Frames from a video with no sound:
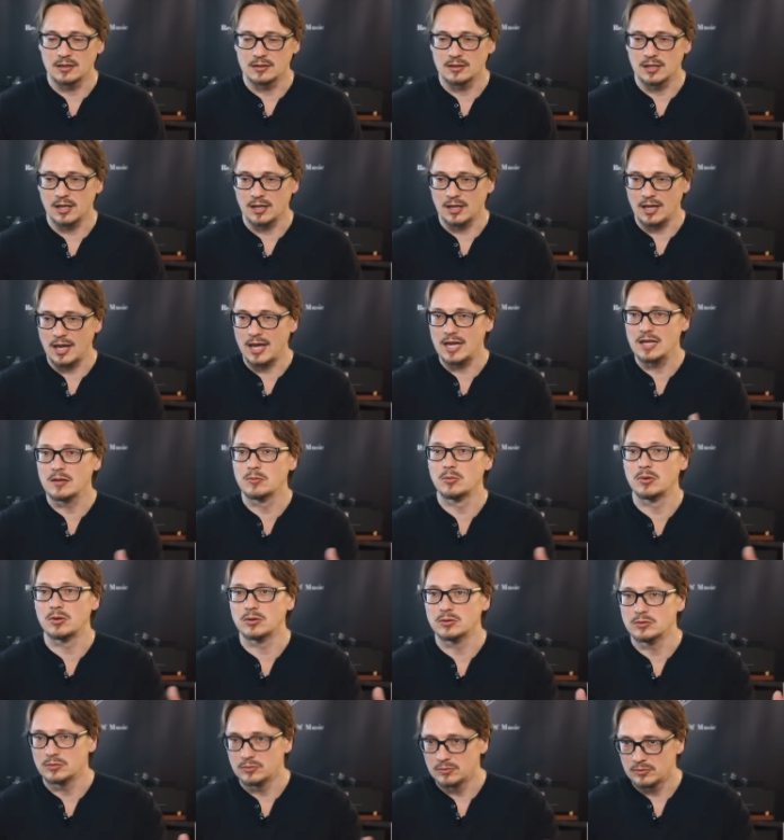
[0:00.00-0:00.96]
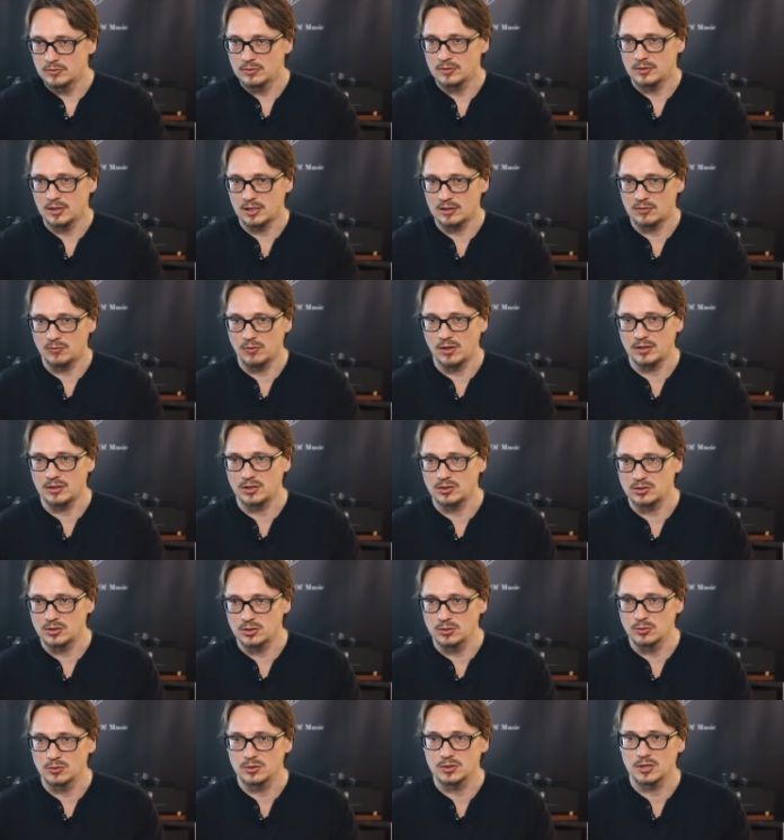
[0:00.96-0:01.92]
the cable that one is
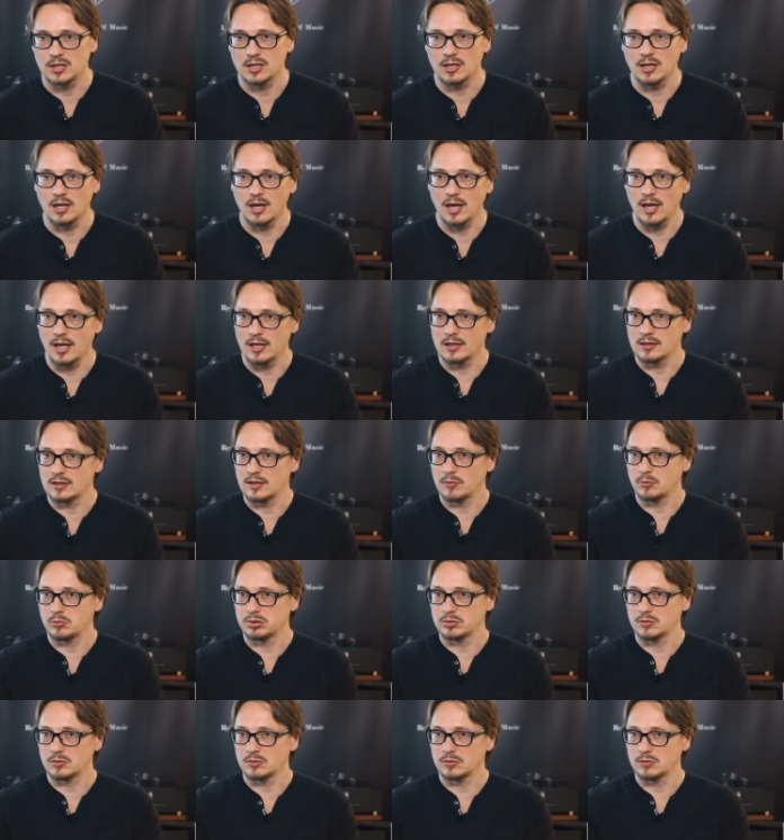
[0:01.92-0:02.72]
using and the,